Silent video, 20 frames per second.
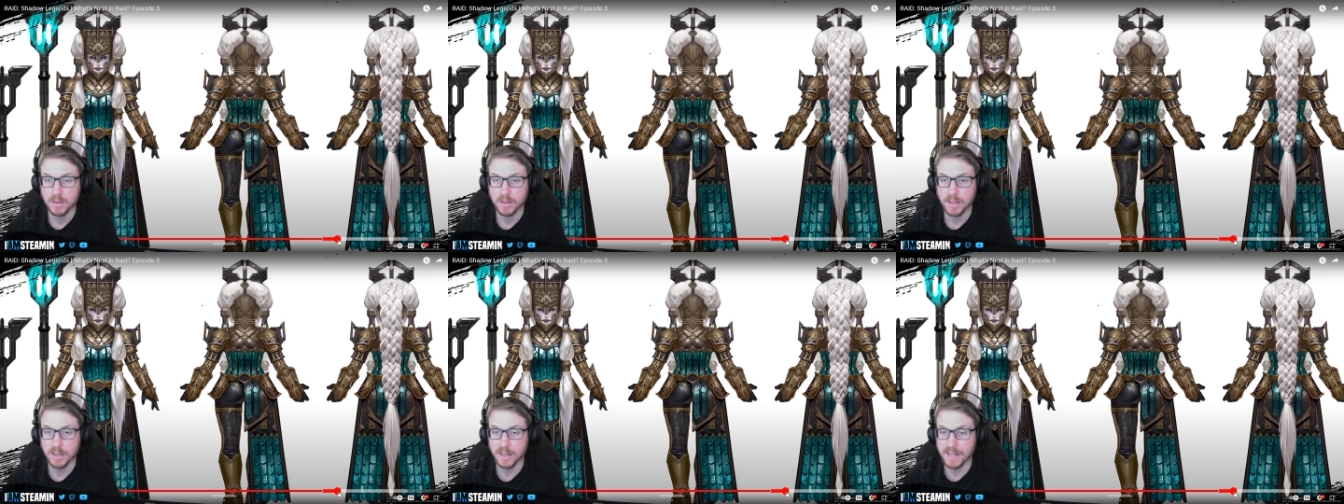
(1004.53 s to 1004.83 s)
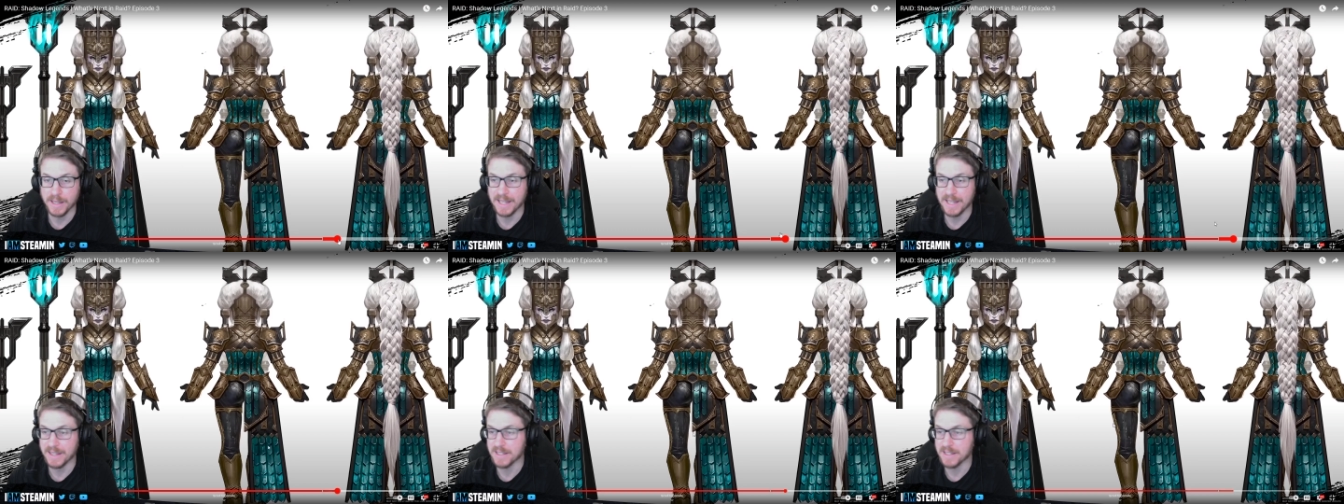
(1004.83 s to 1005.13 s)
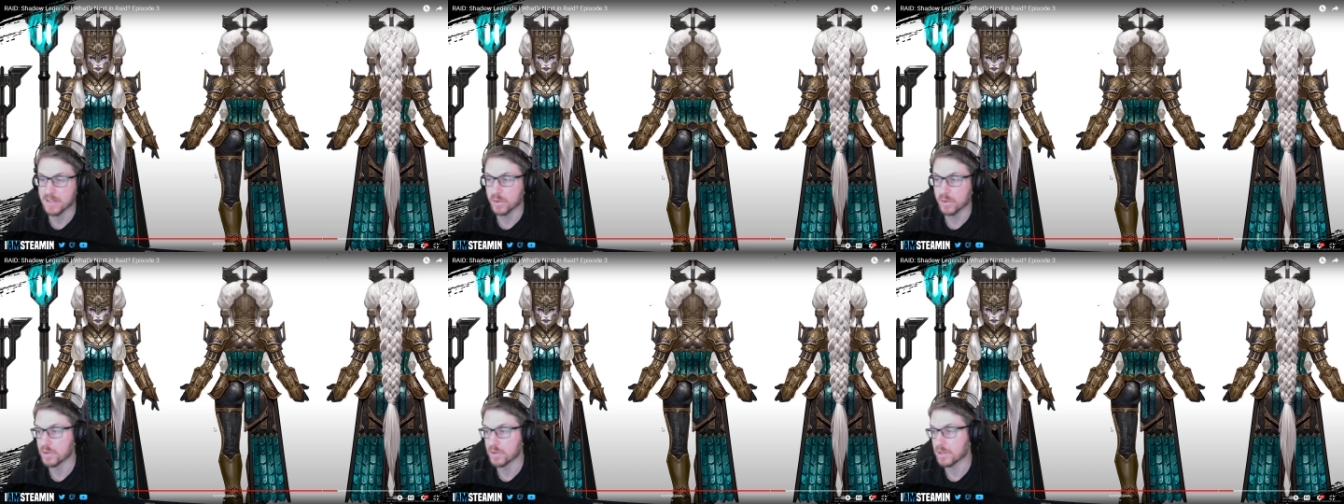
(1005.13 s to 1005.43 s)
And then
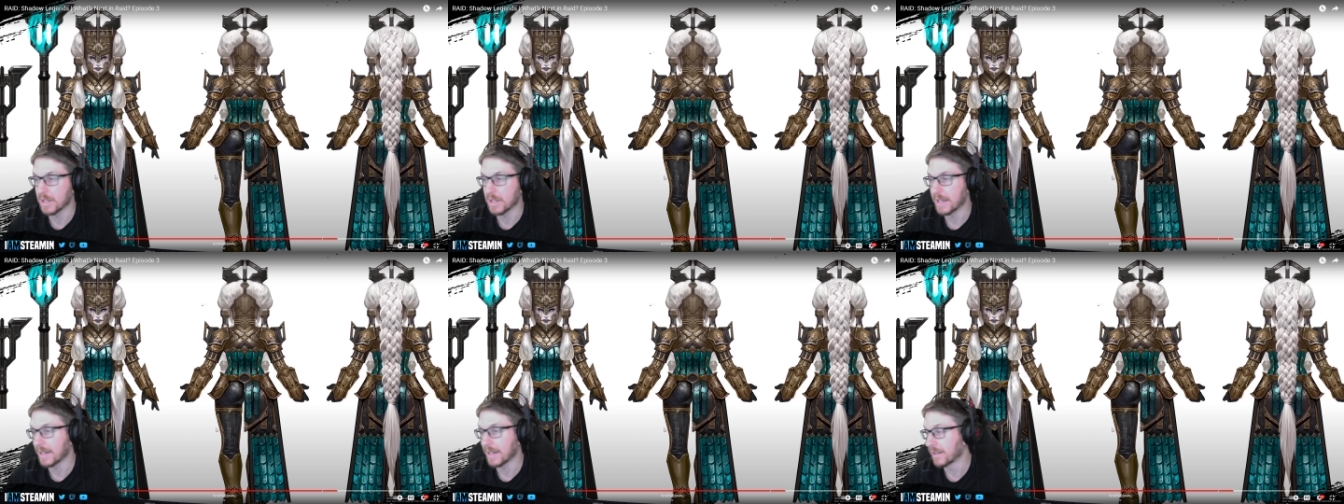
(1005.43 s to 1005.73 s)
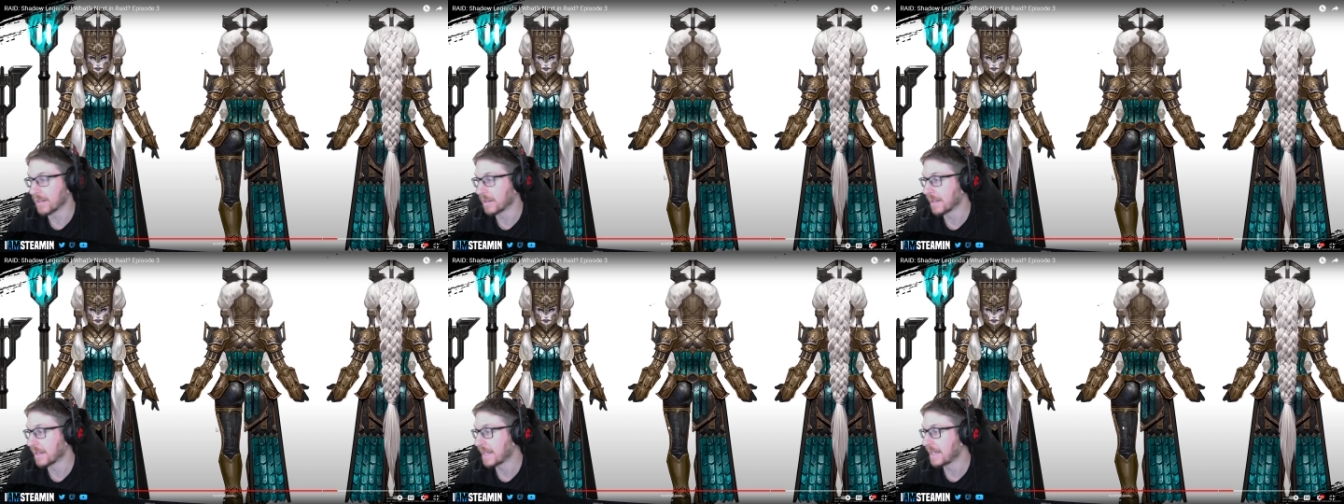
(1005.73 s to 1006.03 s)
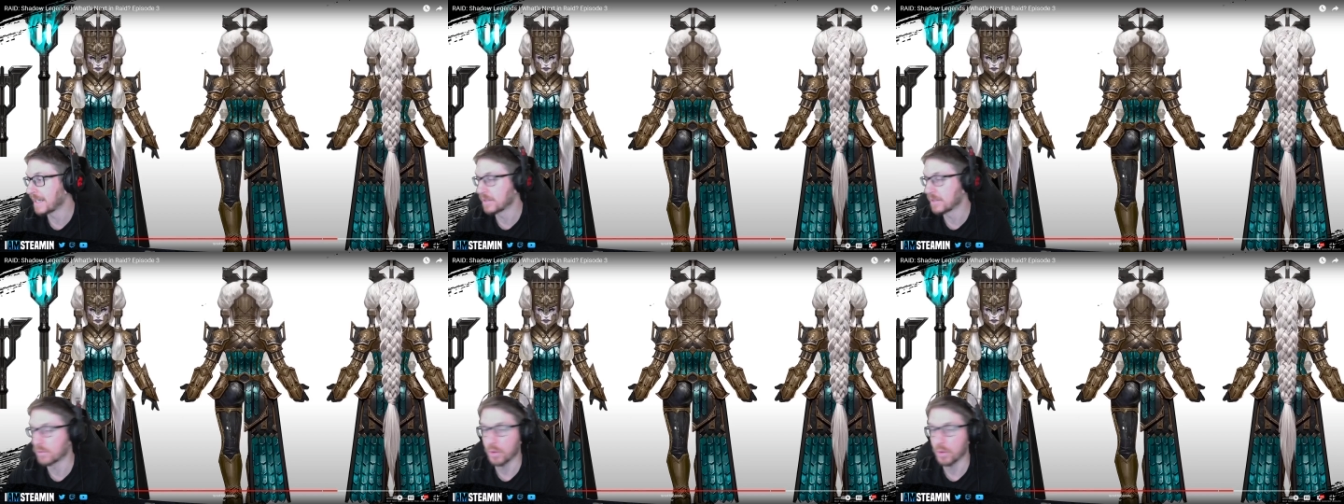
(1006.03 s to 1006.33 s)
this looks like a
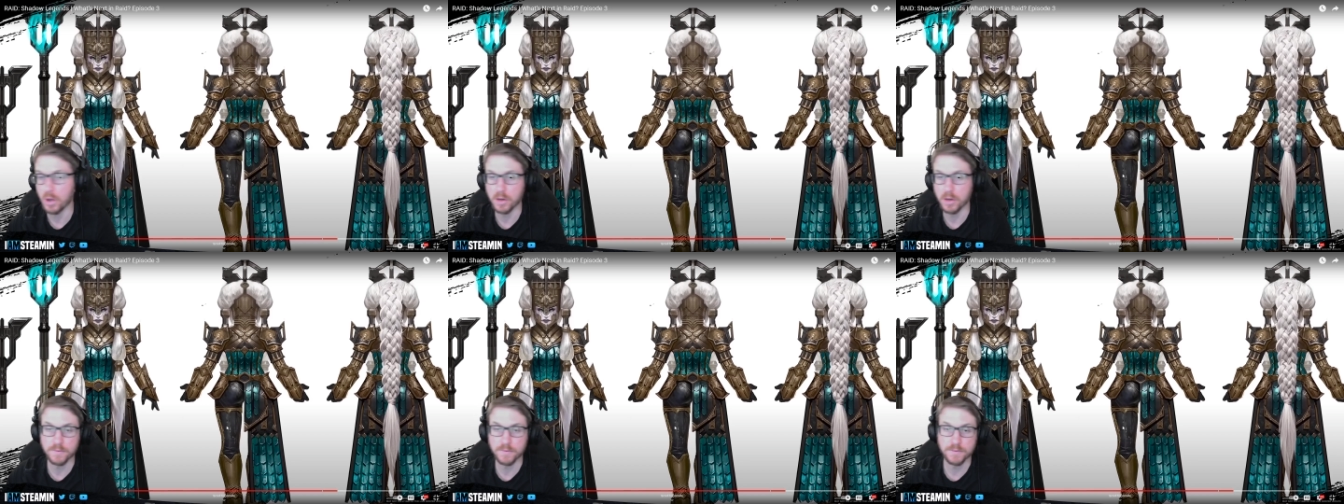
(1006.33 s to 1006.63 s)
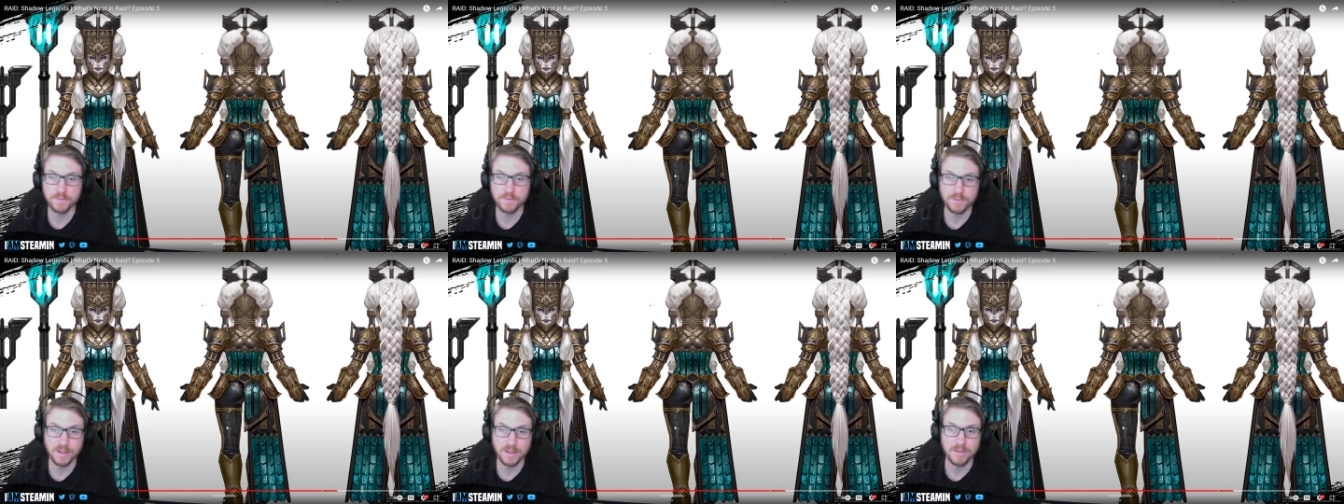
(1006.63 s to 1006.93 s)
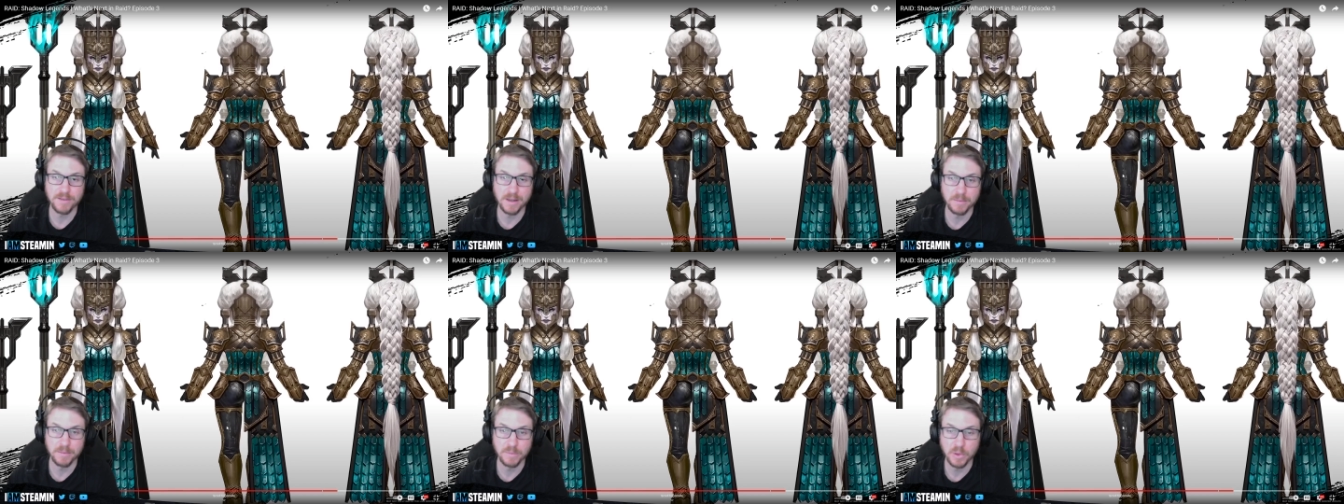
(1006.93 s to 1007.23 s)
lady dwarf,
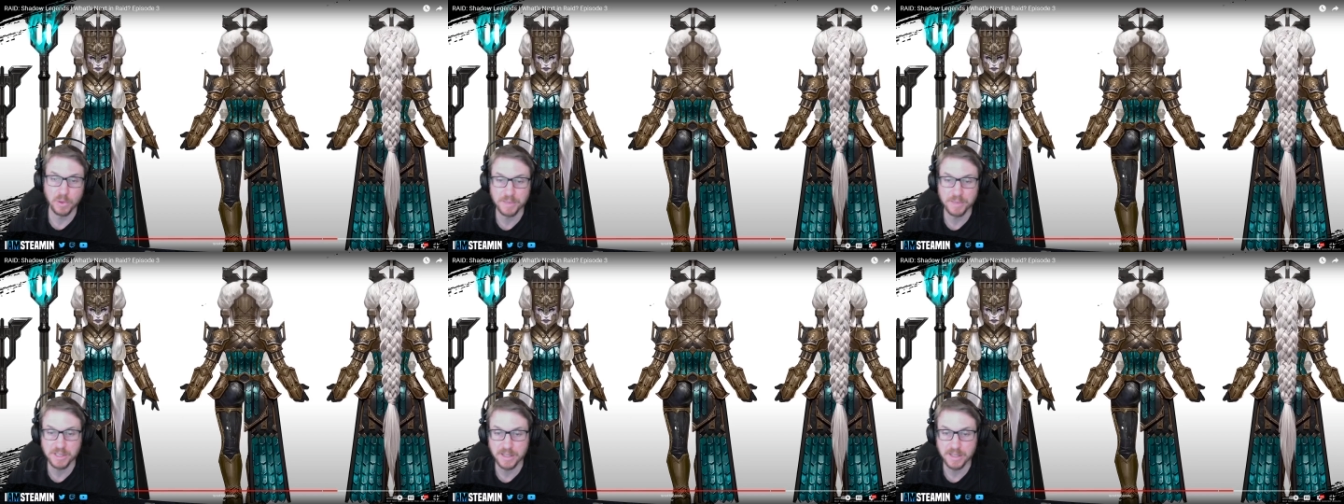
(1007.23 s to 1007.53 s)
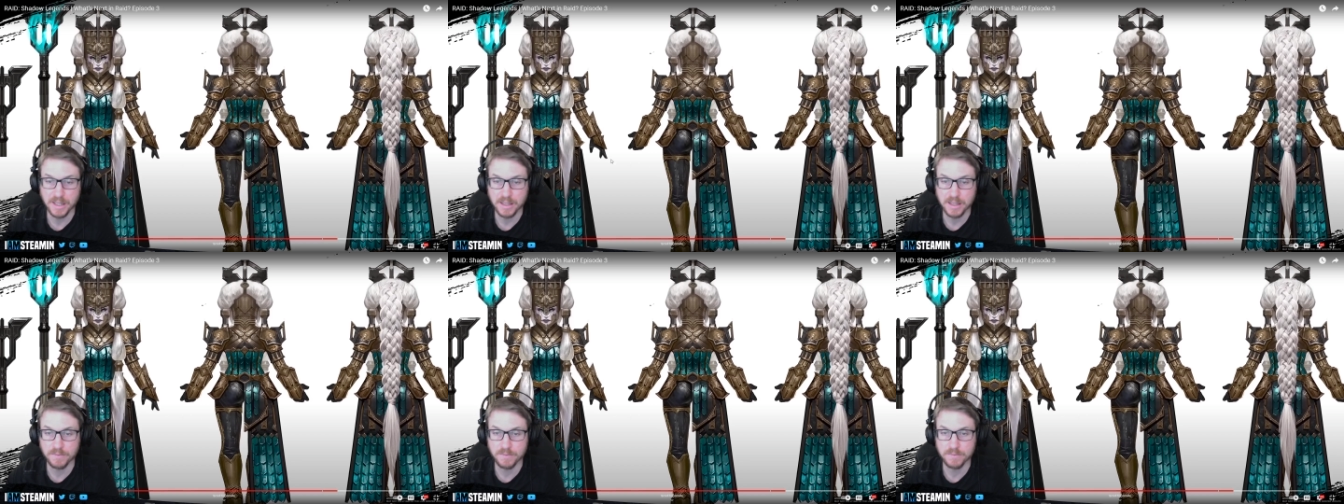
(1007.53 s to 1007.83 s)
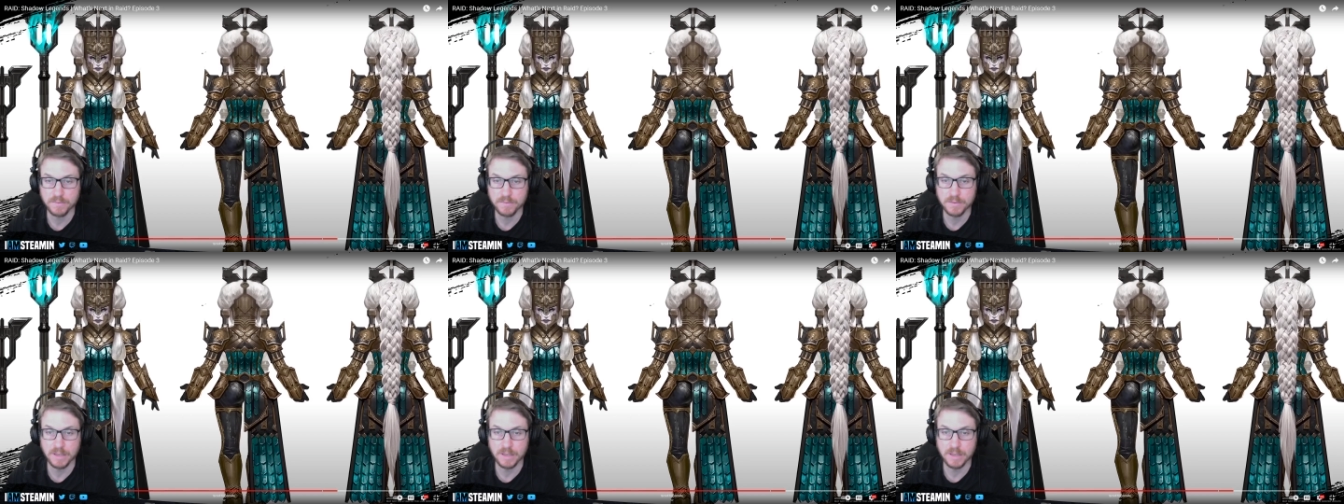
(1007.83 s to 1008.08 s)
if I'm not mistaken.